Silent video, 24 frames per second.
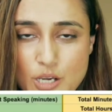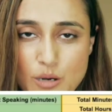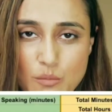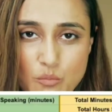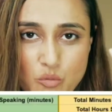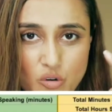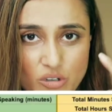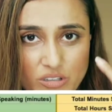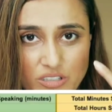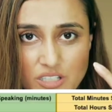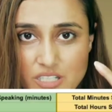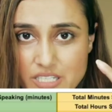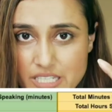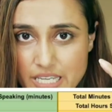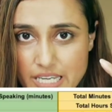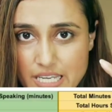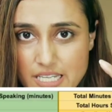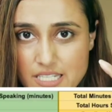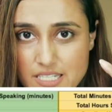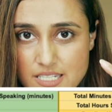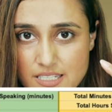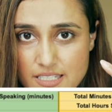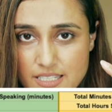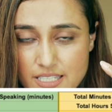Put the
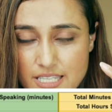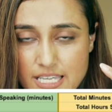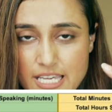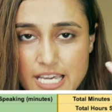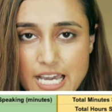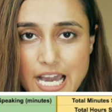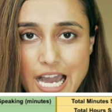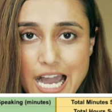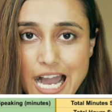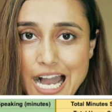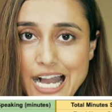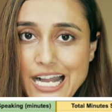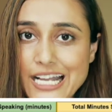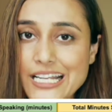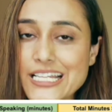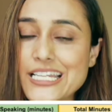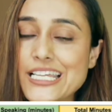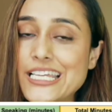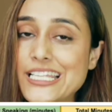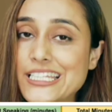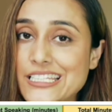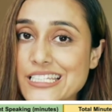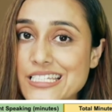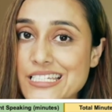date,
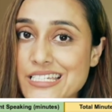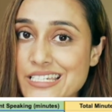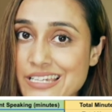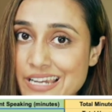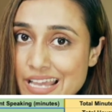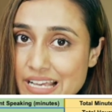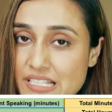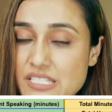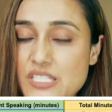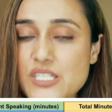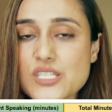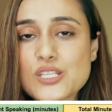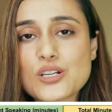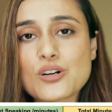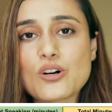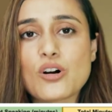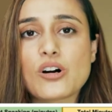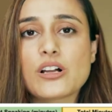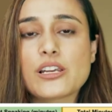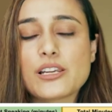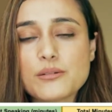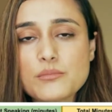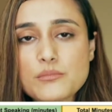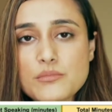and in the next
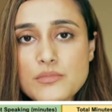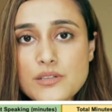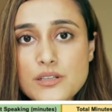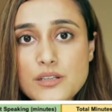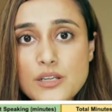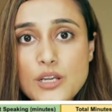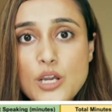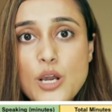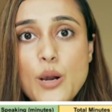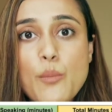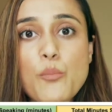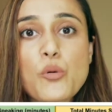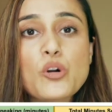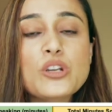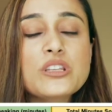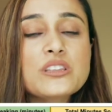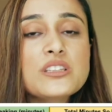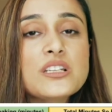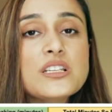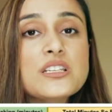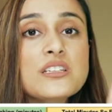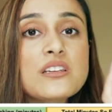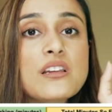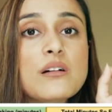column, put
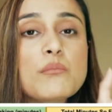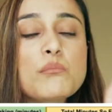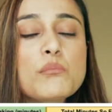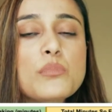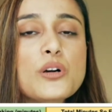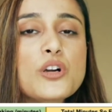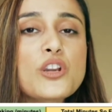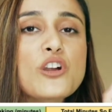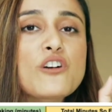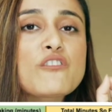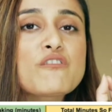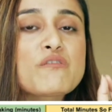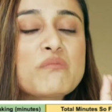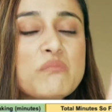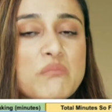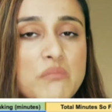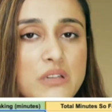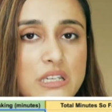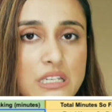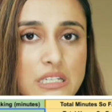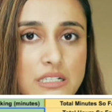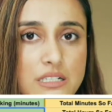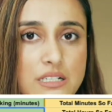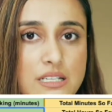the number of
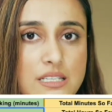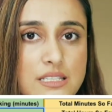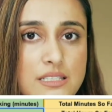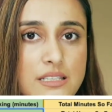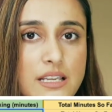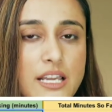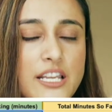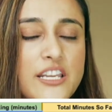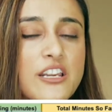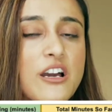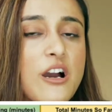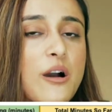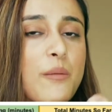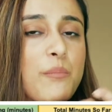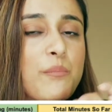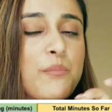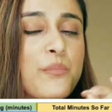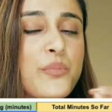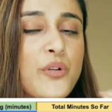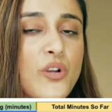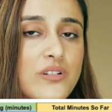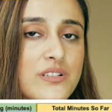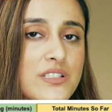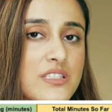minutes and
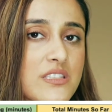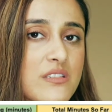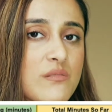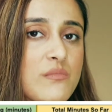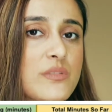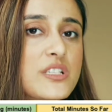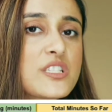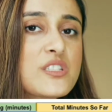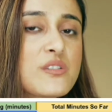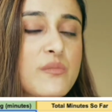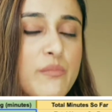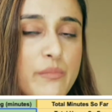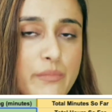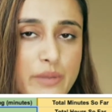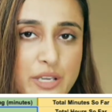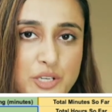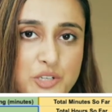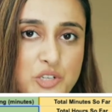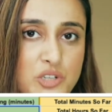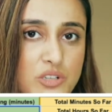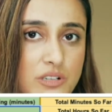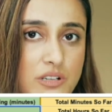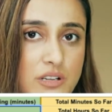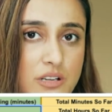approximate
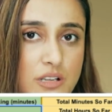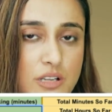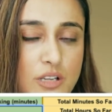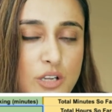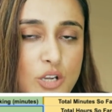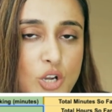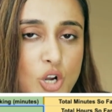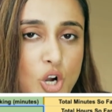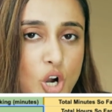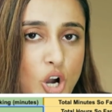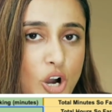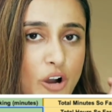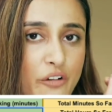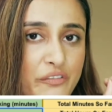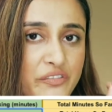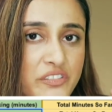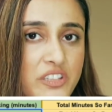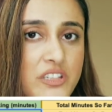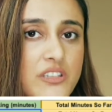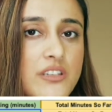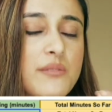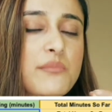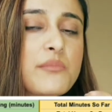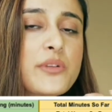measure of the
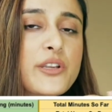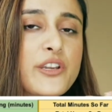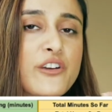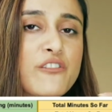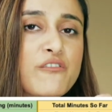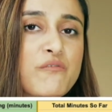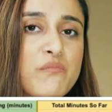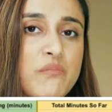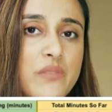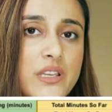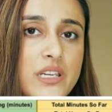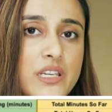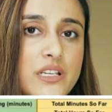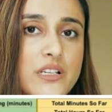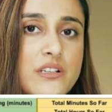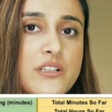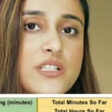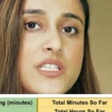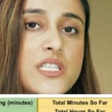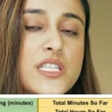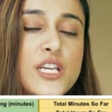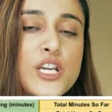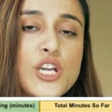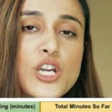number of
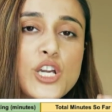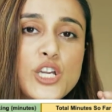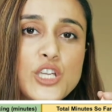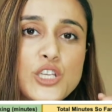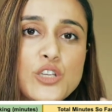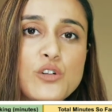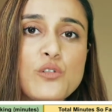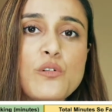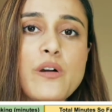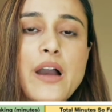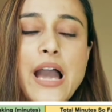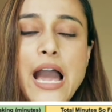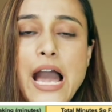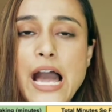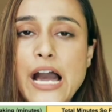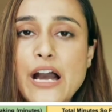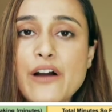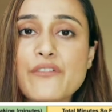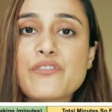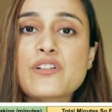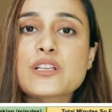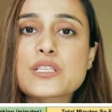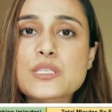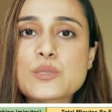minutes you
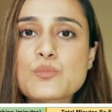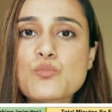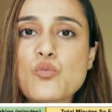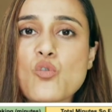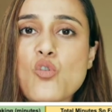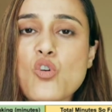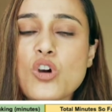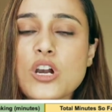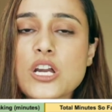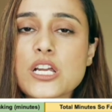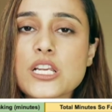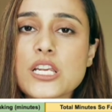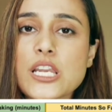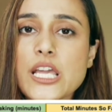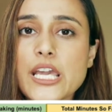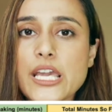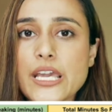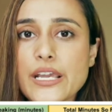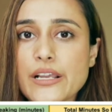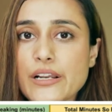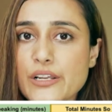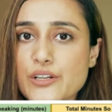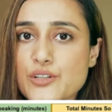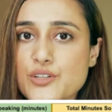have spoken
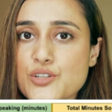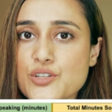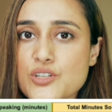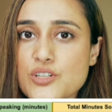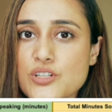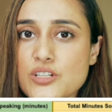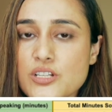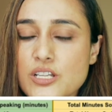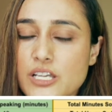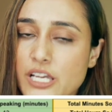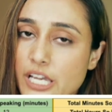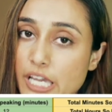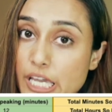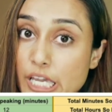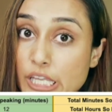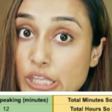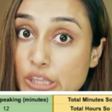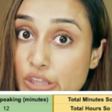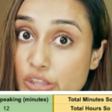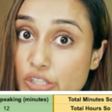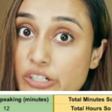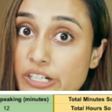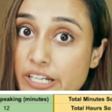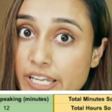English
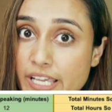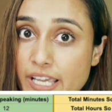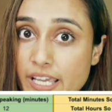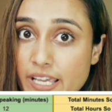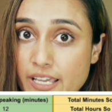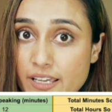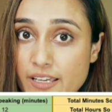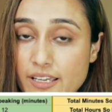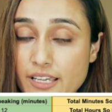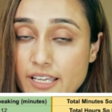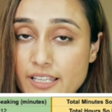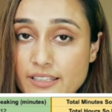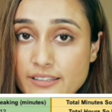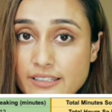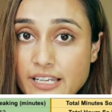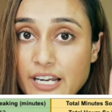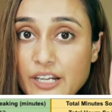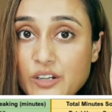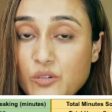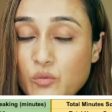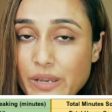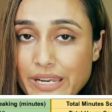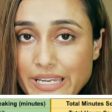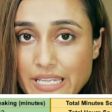in the day, in
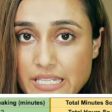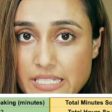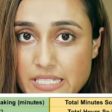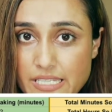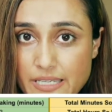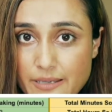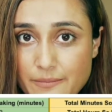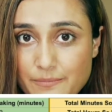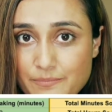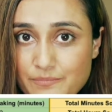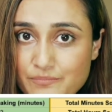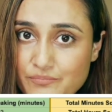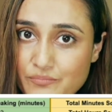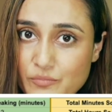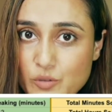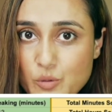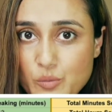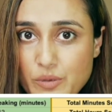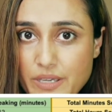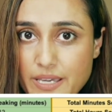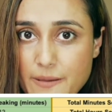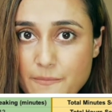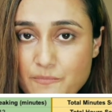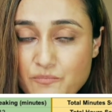that very day.
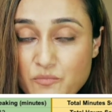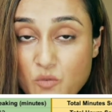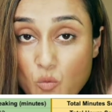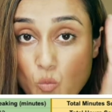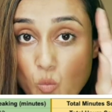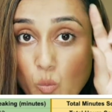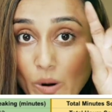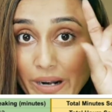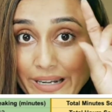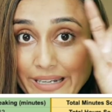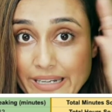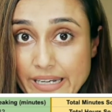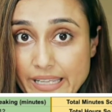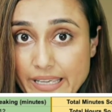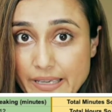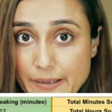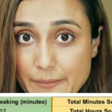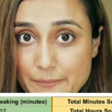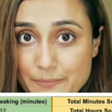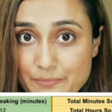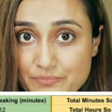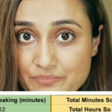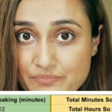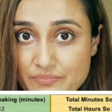Okay? One day.
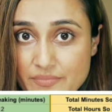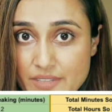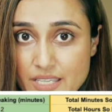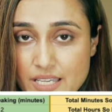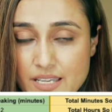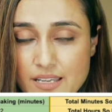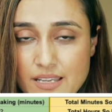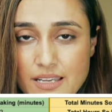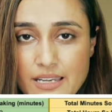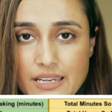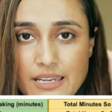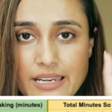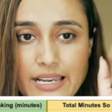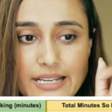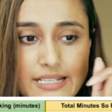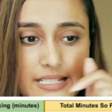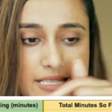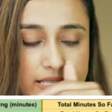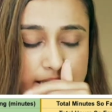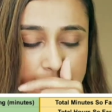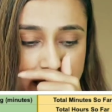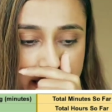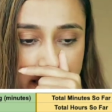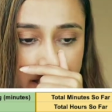Let's
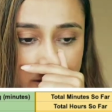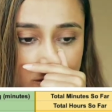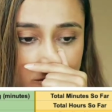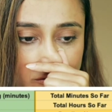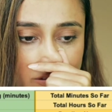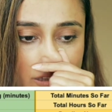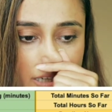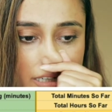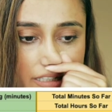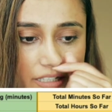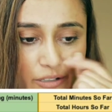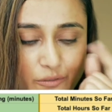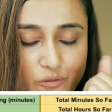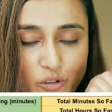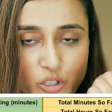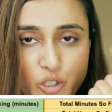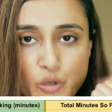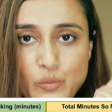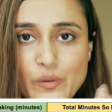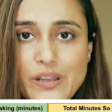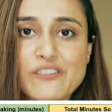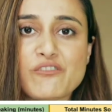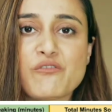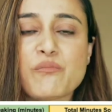say you've done it for
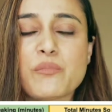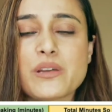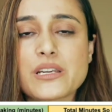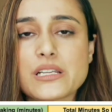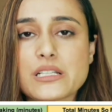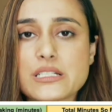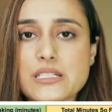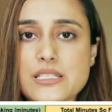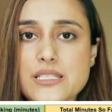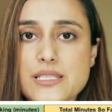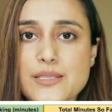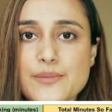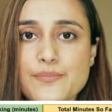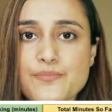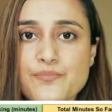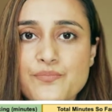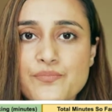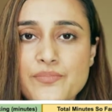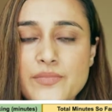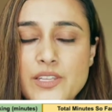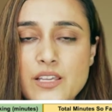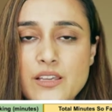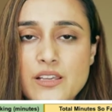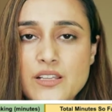12 minutes.
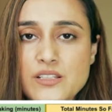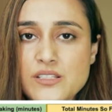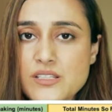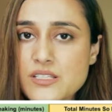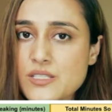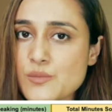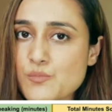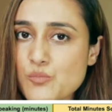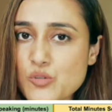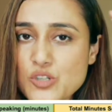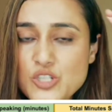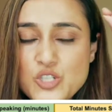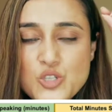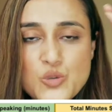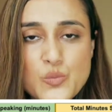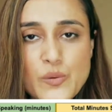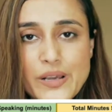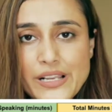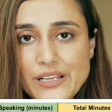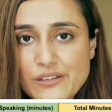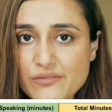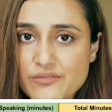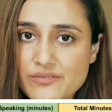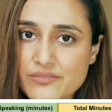Just put
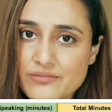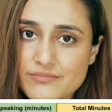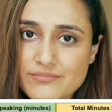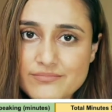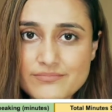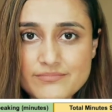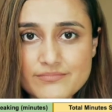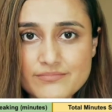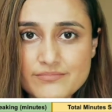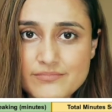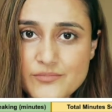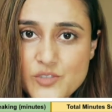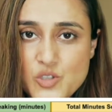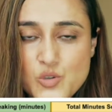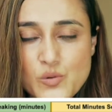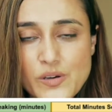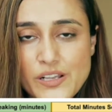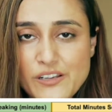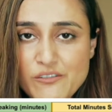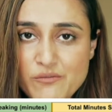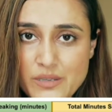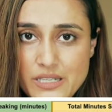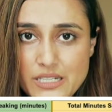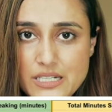12.
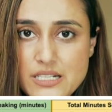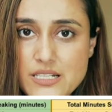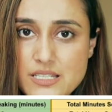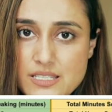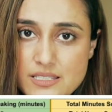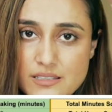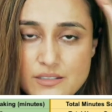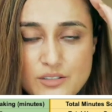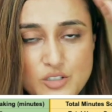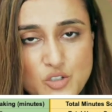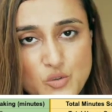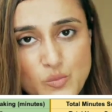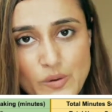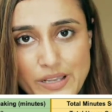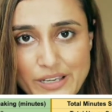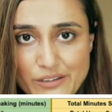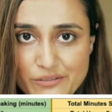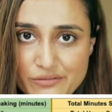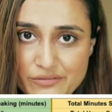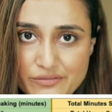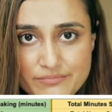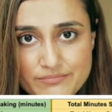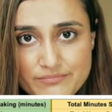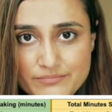12 minutes,
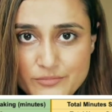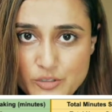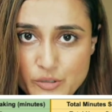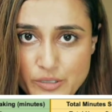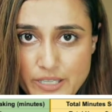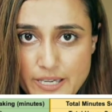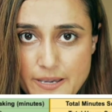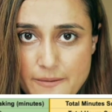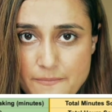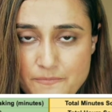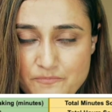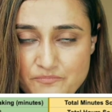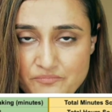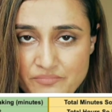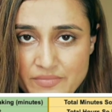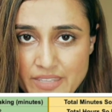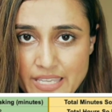12. Okay?